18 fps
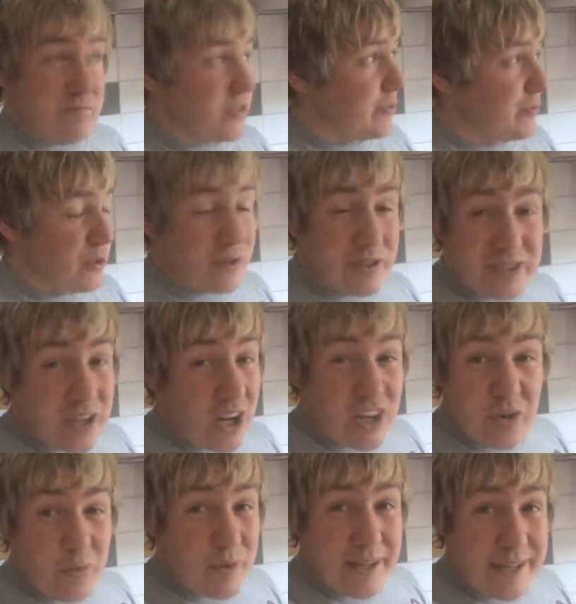To be
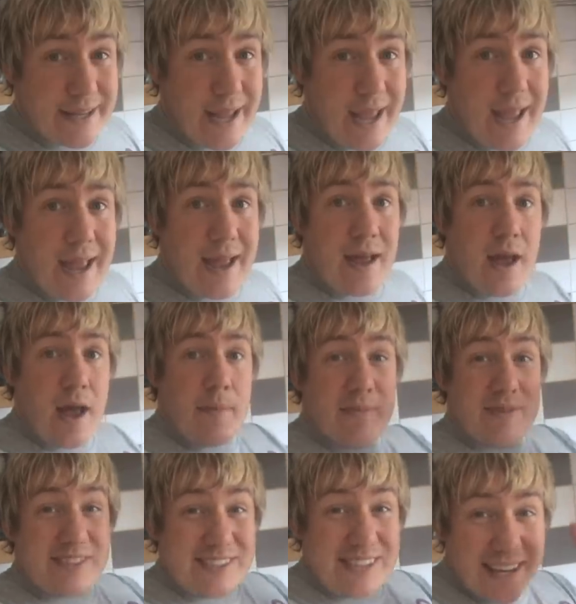honest, I don't really care.
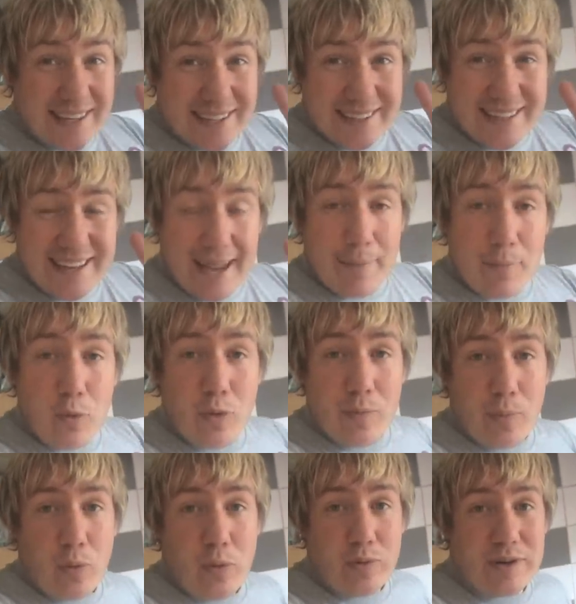But secondly, and
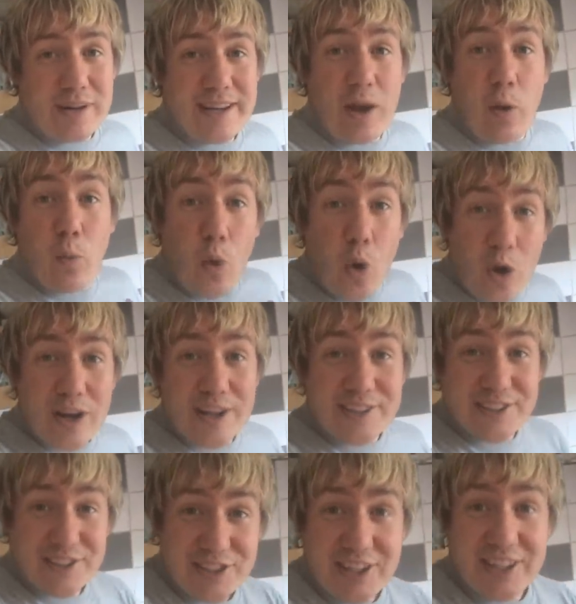more importantly,
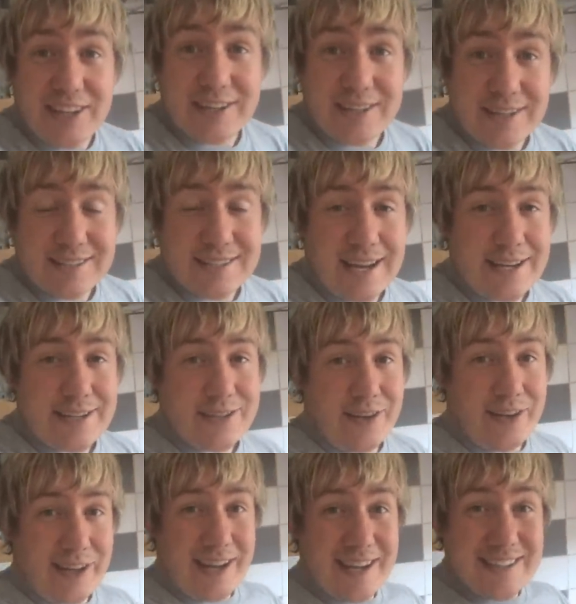what is the chicken going to
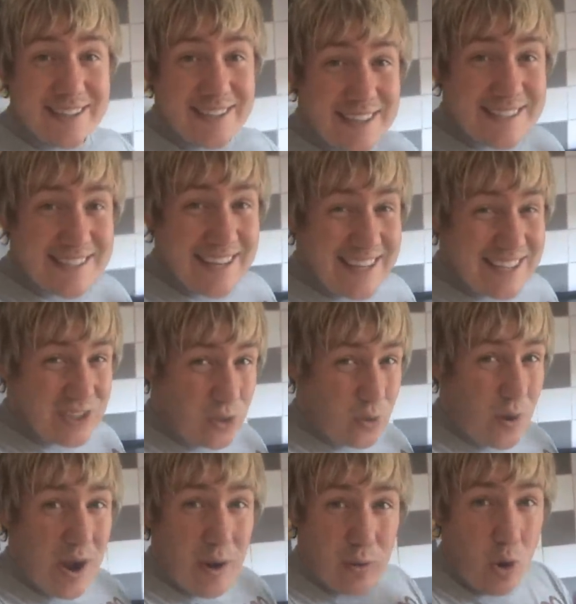taste like? Is it going to taste
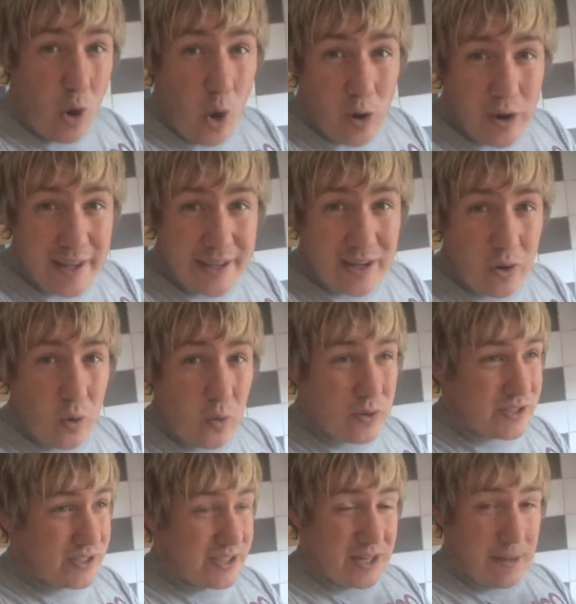all alcoholic,
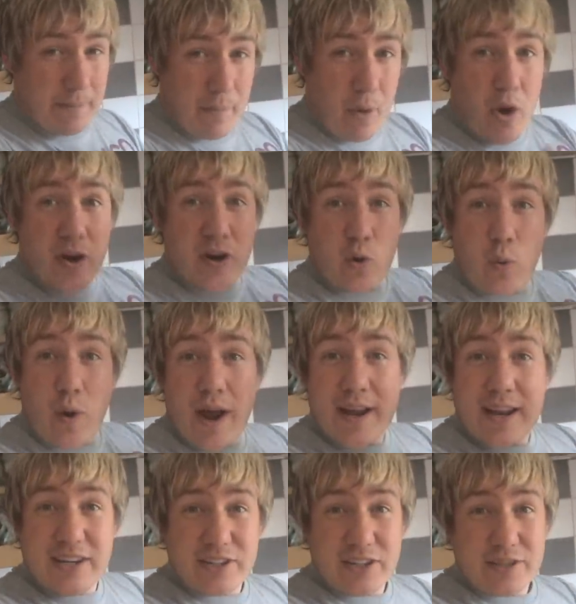or is it going to burn
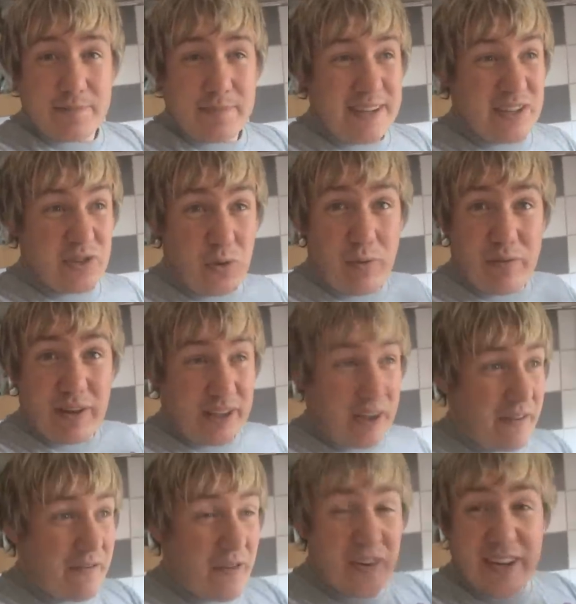away and just be sort of
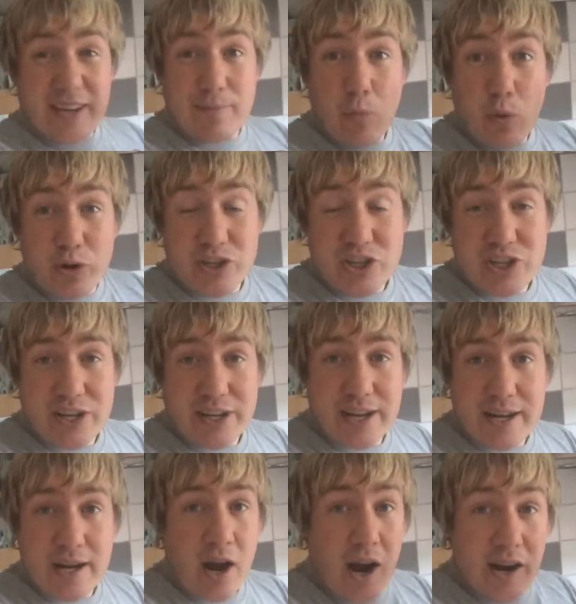like a funky moist
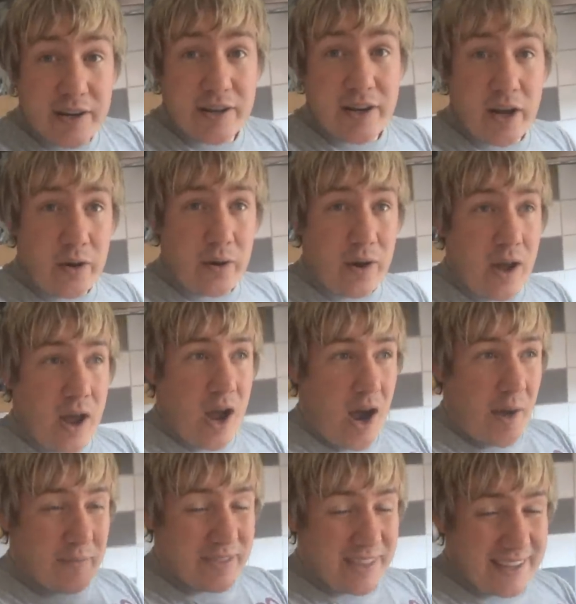chicken? I don't know.
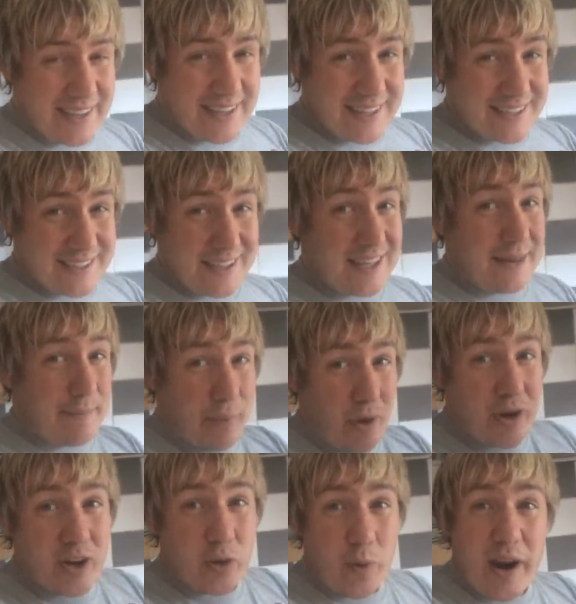I'm thinking it's going
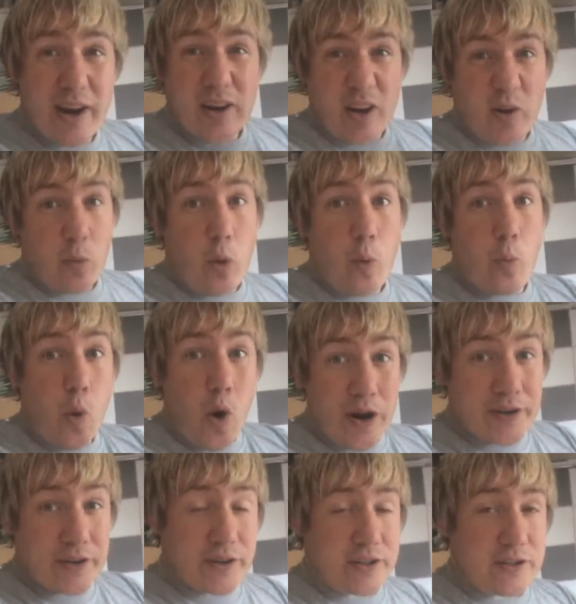to burn away like what
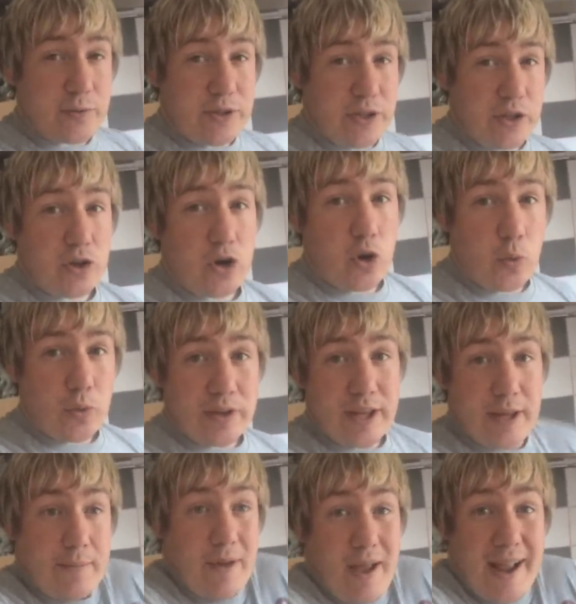wine does when you cook
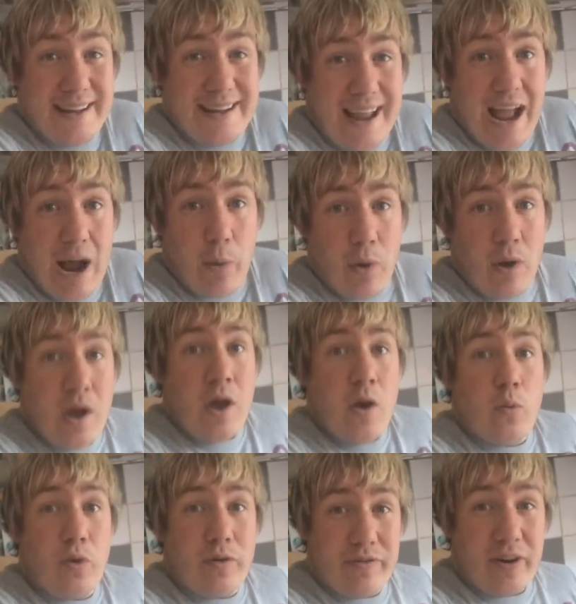with it. But anyhow,
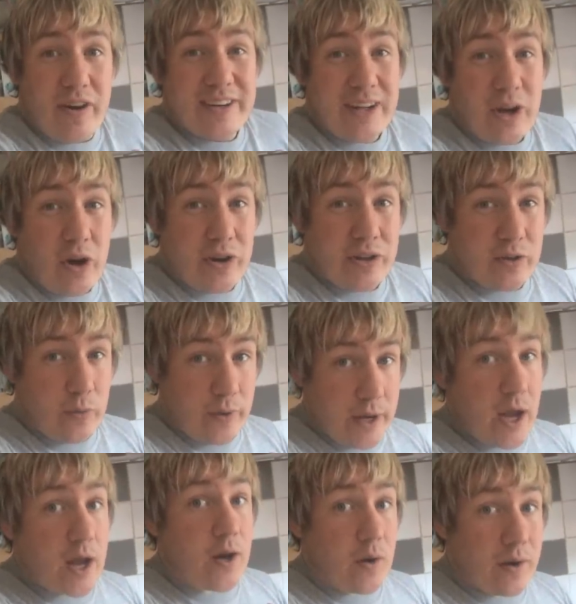we'll find out either
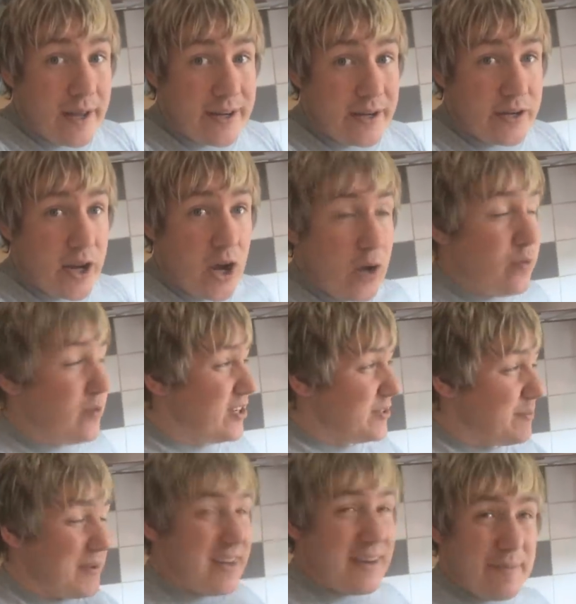way and I'll let you know.
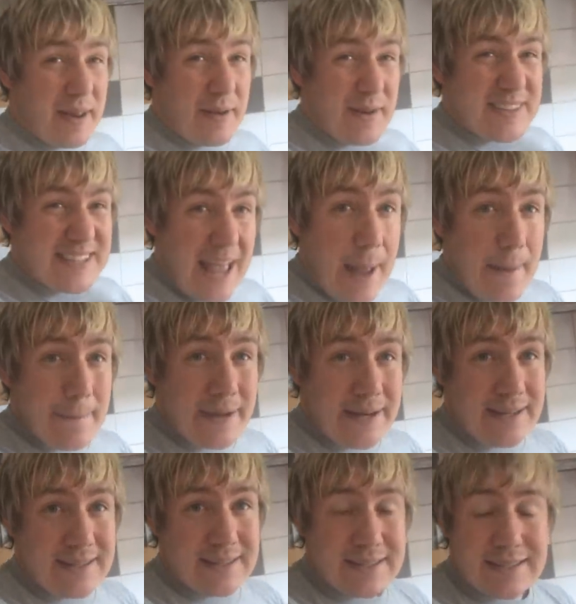It's been about 10
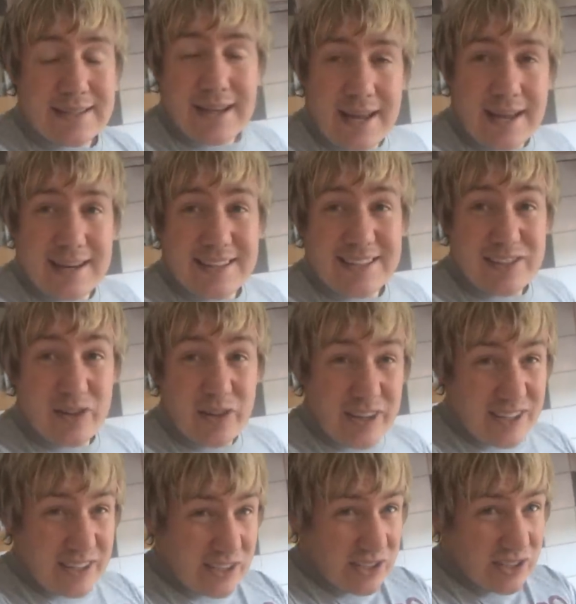minutes and it's
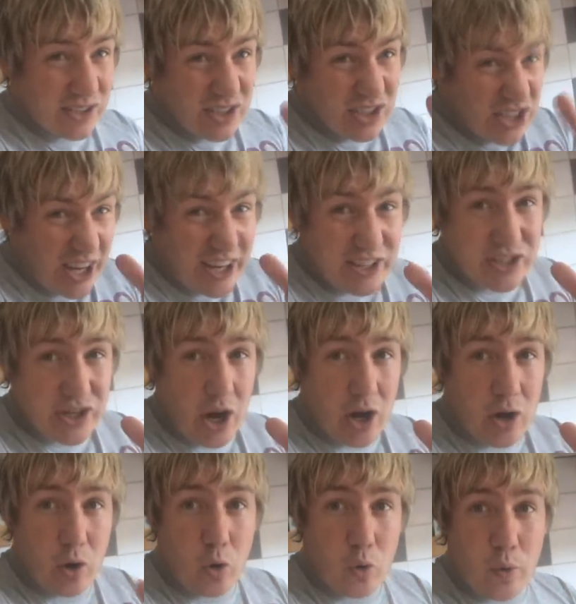looking to change
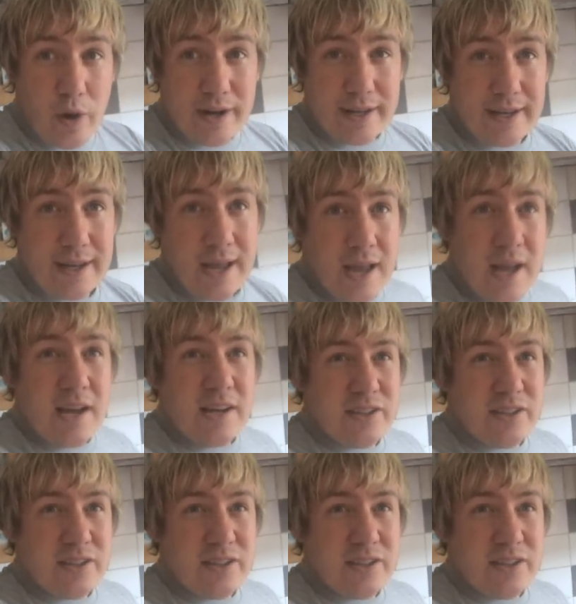colour already.